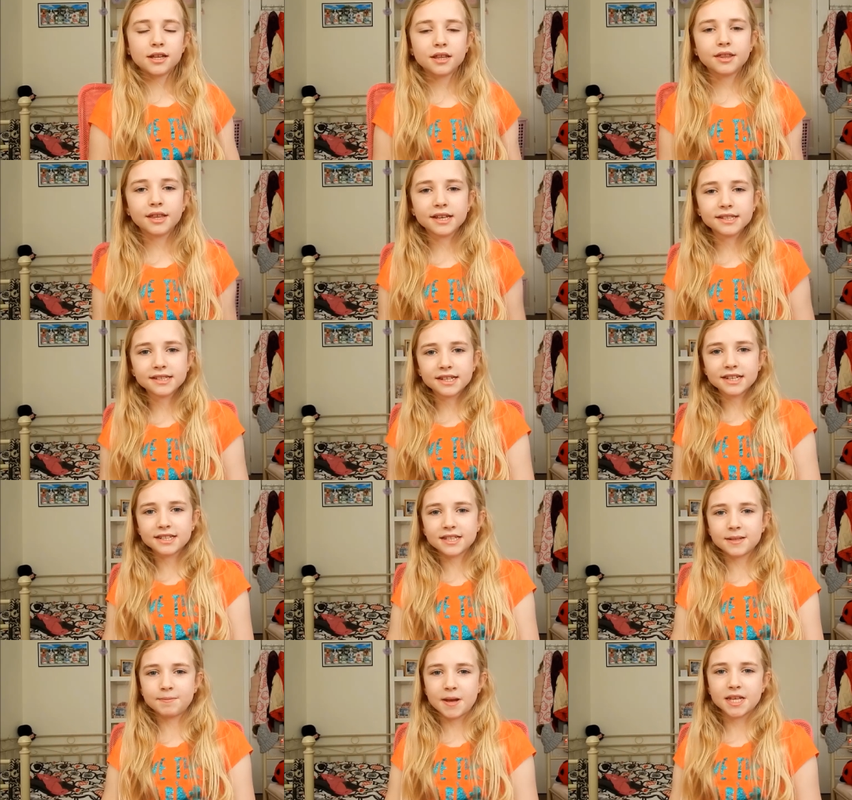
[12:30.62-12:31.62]
This is
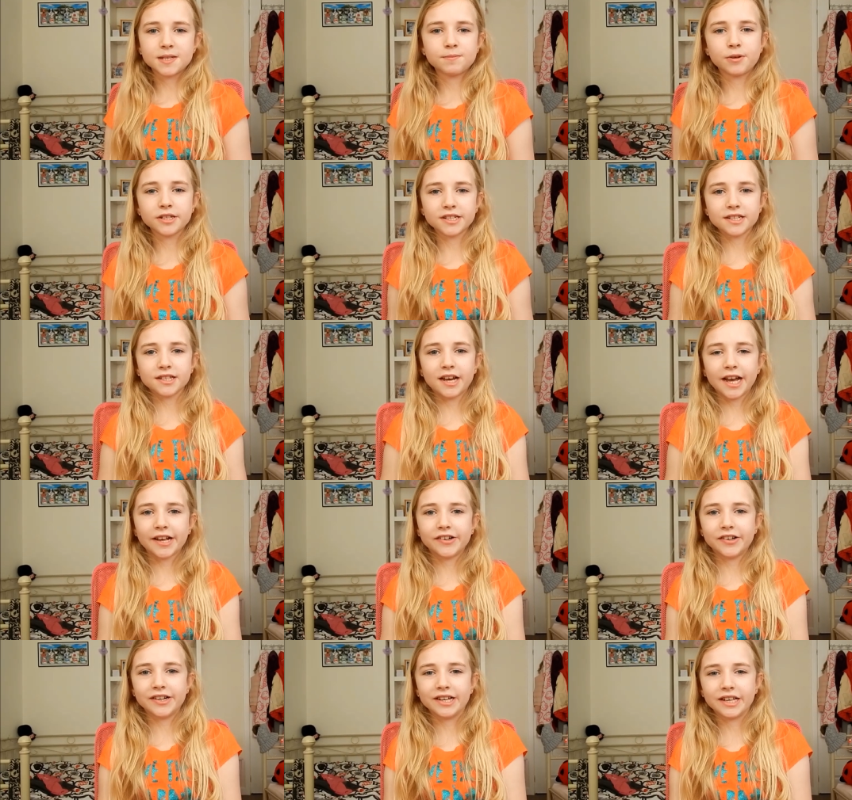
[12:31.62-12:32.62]
the best present I
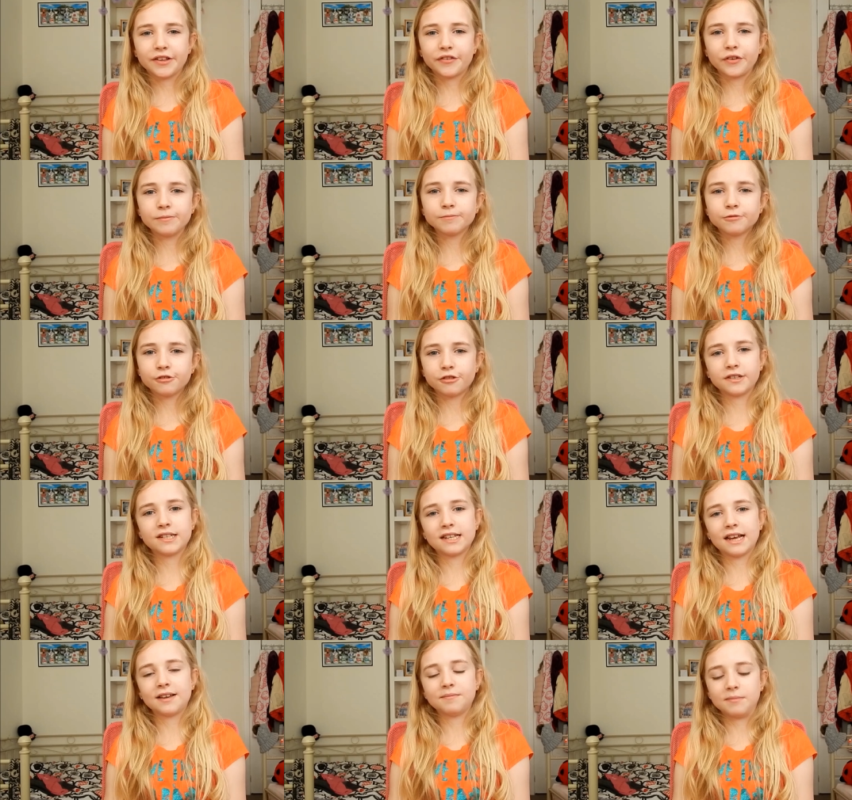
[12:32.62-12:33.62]
got. It's from Chris
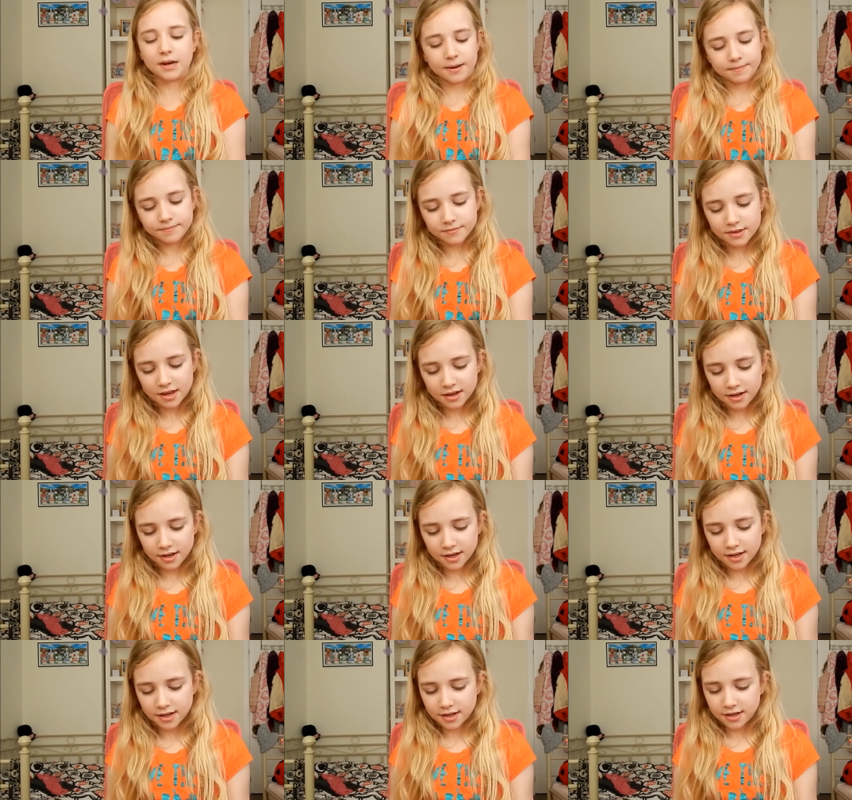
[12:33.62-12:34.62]
and Mum.
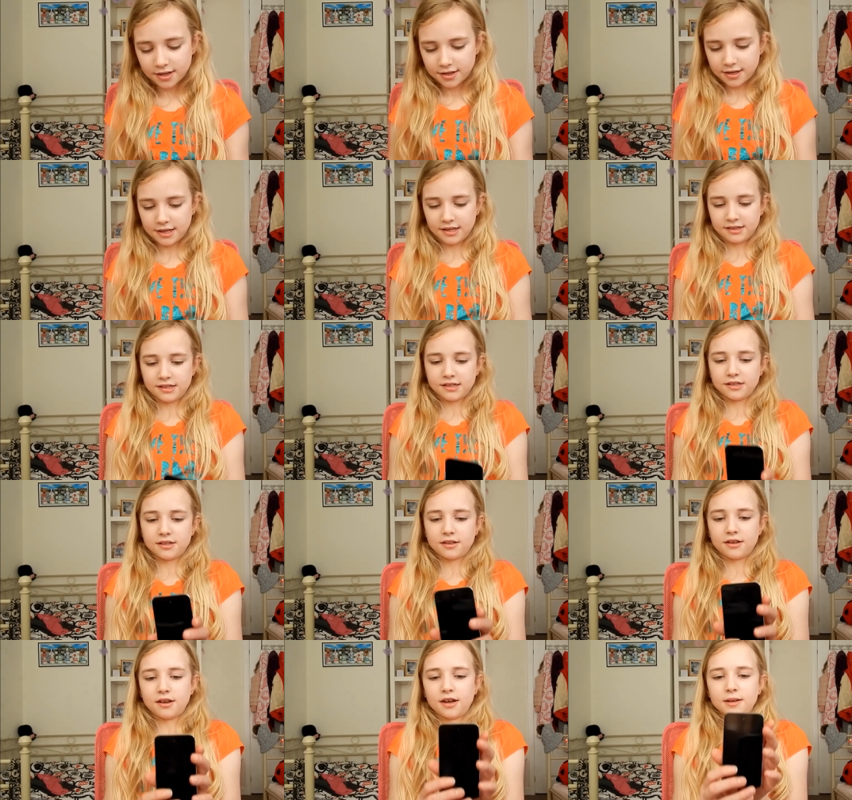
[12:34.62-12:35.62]
It's an
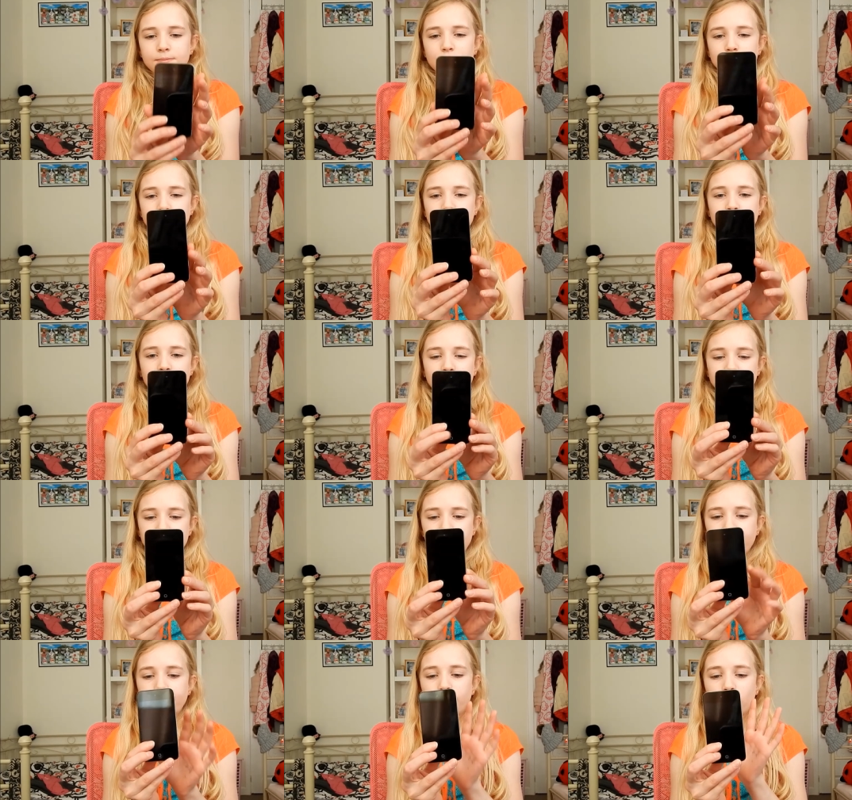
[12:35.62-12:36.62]
iPod Touch
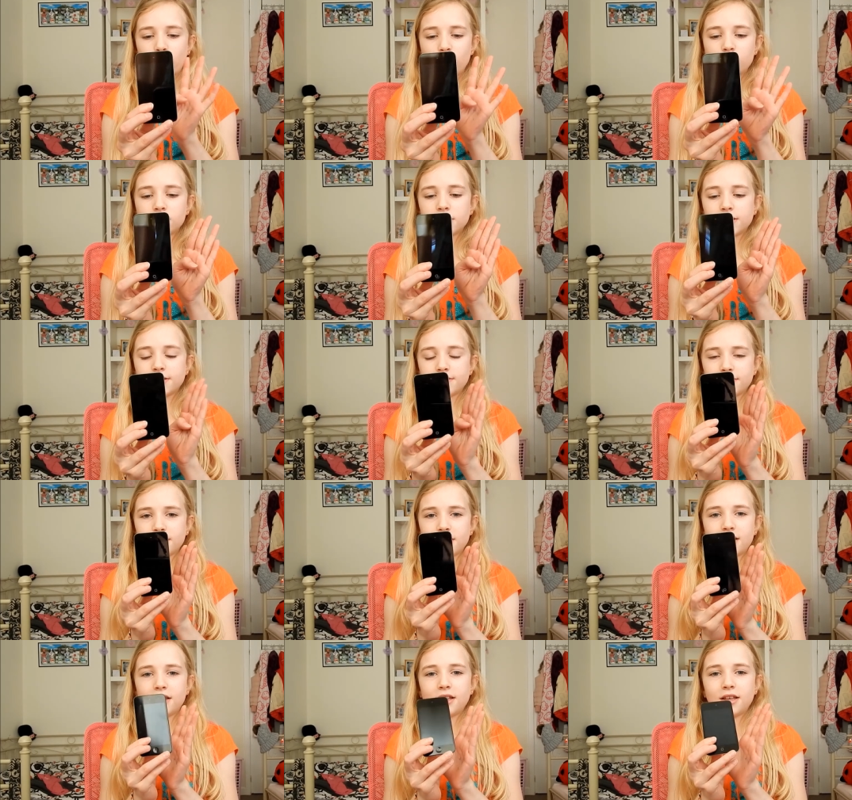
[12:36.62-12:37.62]
4
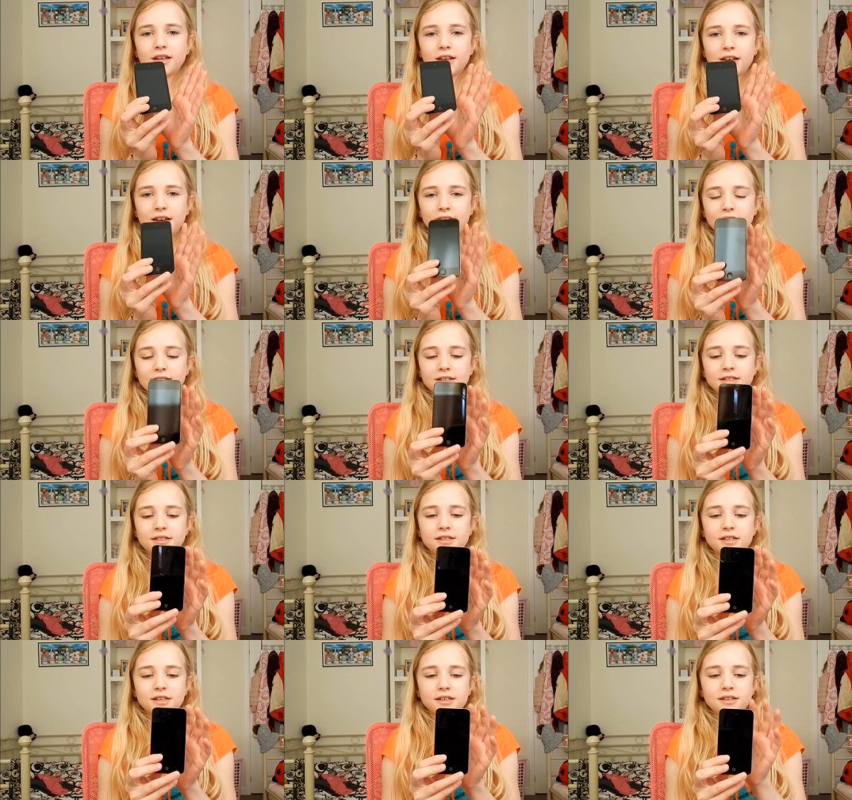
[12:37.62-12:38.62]
and
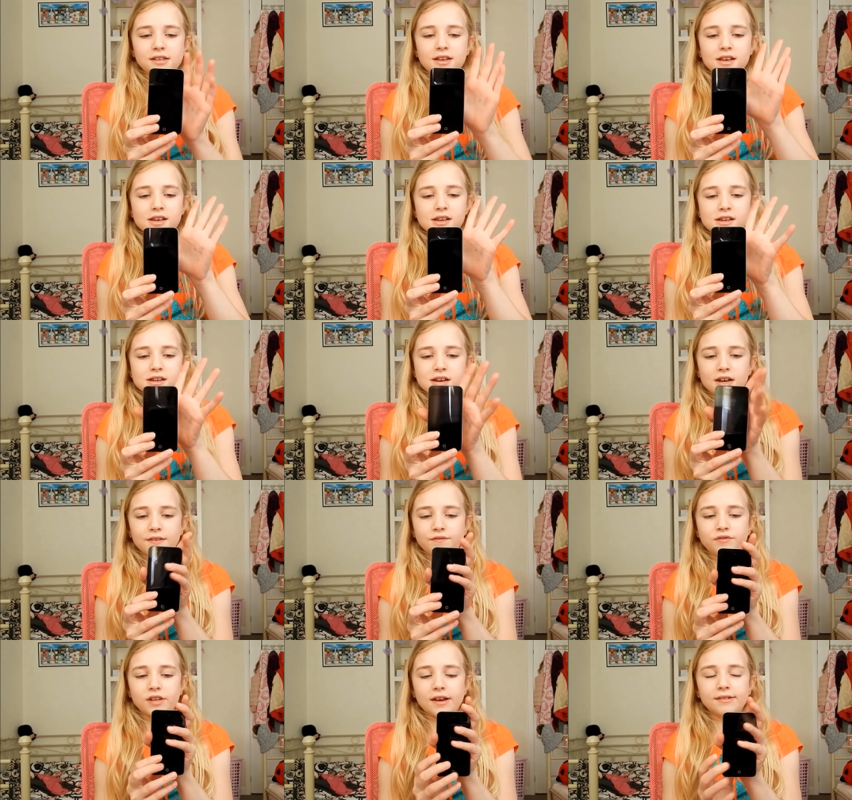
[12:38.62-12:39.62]

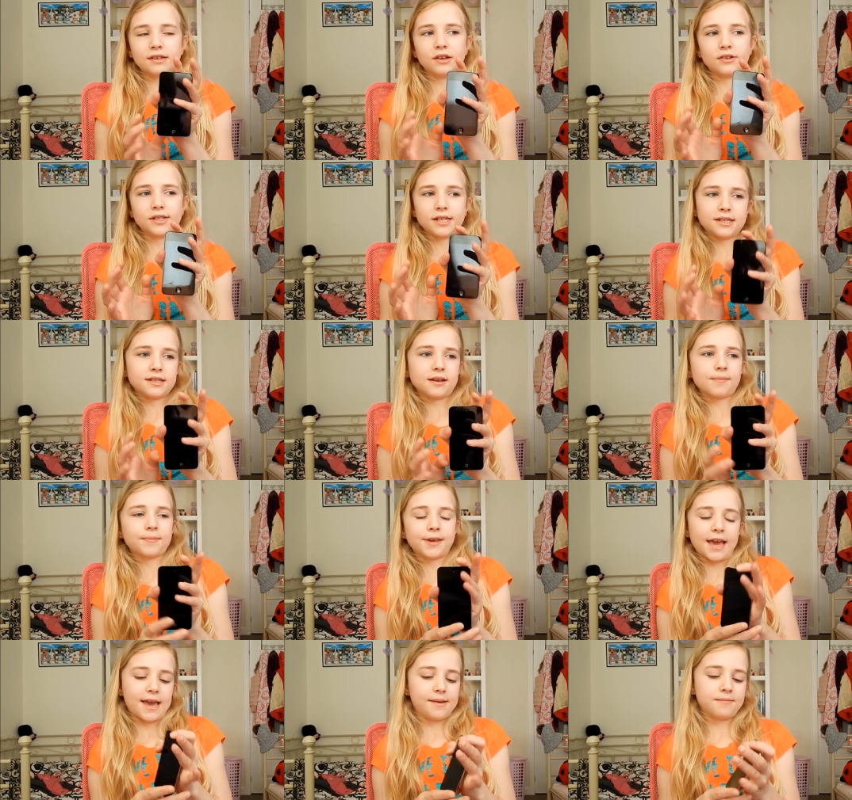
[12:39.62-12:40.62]
I've downloaded some
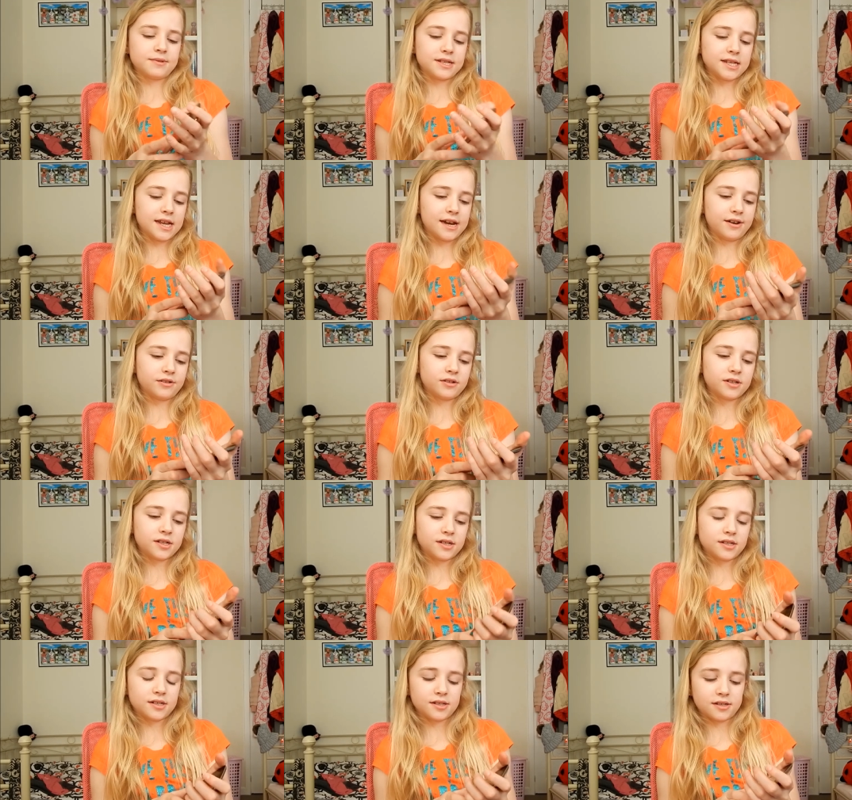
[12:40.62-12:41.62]
games now
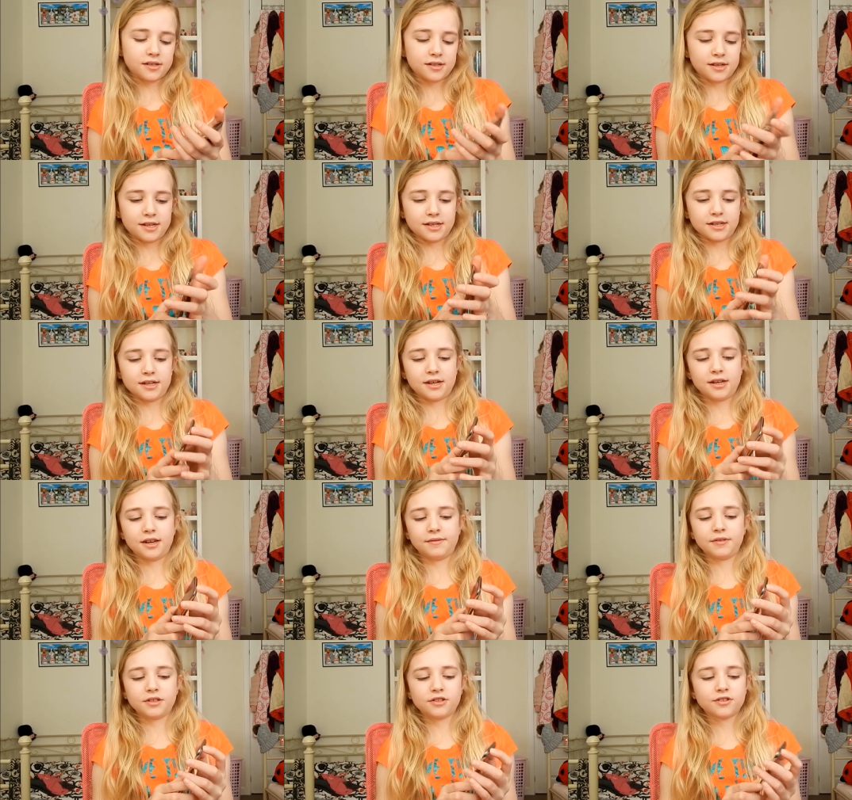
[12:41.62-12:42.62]
and I
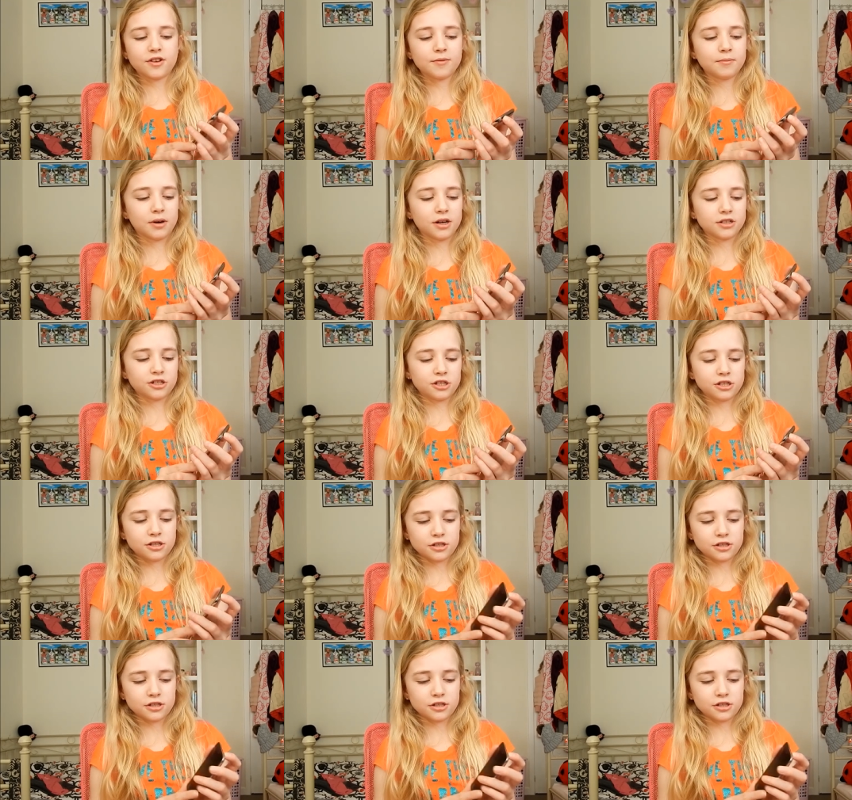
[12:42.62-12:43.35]
love it so much.